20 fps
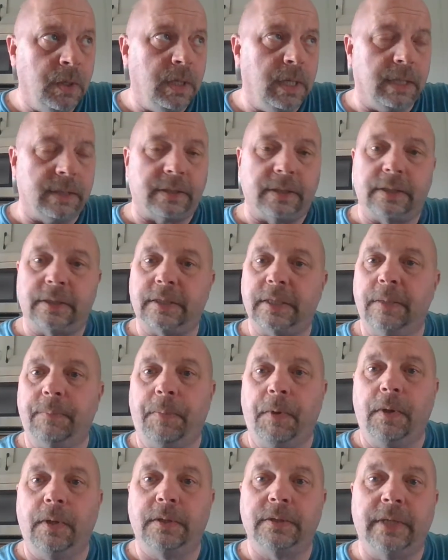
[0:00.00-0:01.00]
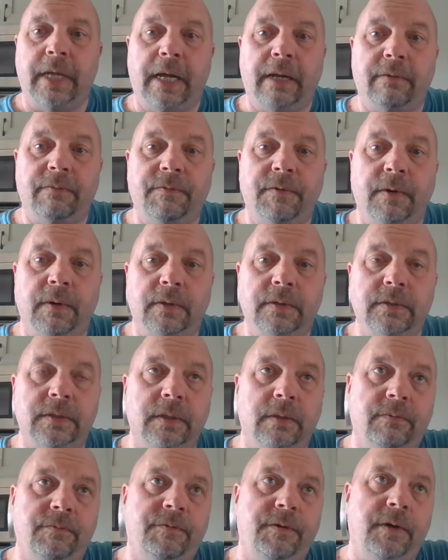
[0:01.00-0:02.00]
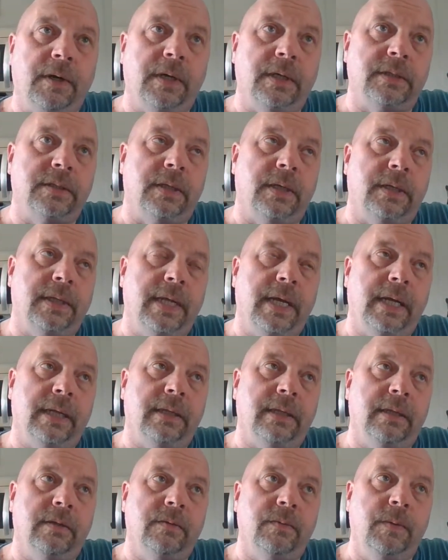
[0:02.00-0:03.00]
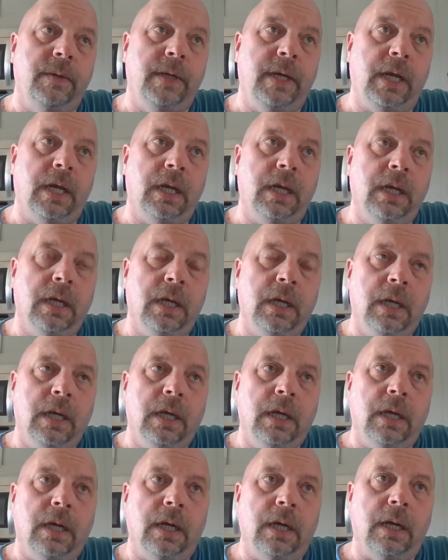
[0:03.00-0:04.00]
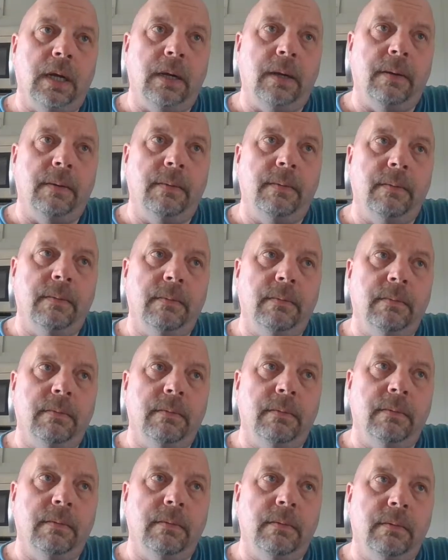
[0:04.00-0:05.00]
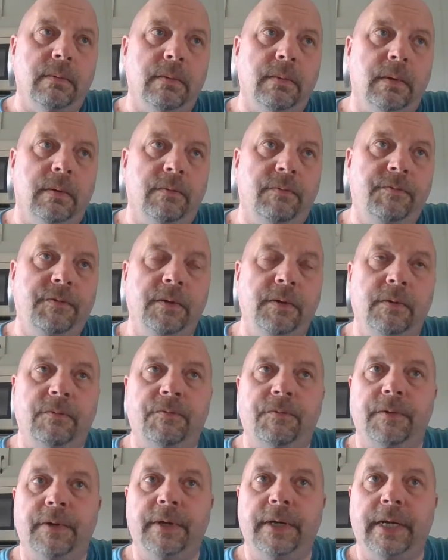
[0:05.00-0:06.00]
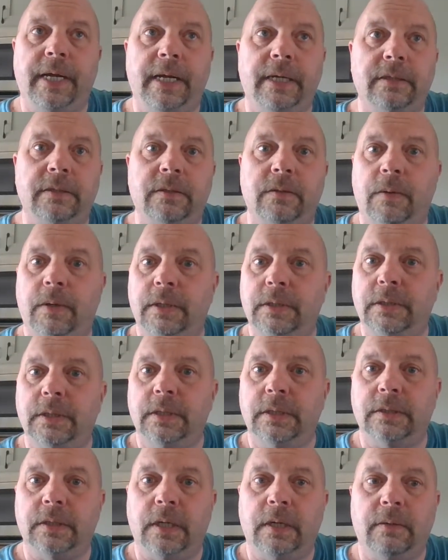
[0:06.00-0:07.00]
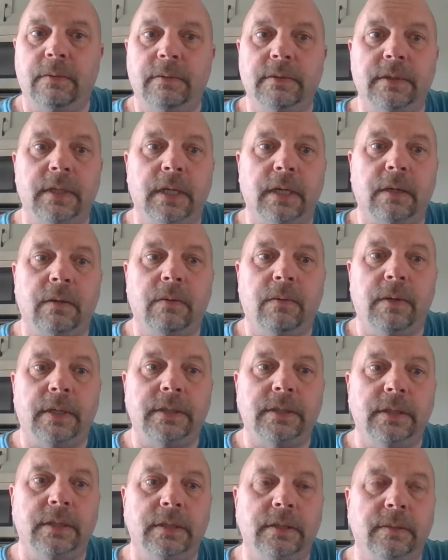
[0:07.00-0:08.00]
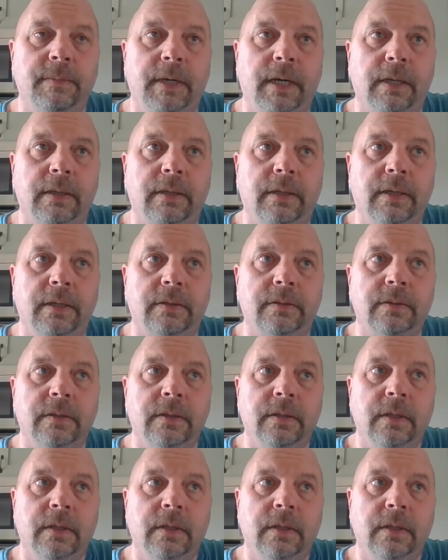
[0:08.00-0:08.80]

It's as simple as that, folks. So focus on that this week. Um, feel free to ask questions. I always like questions about this,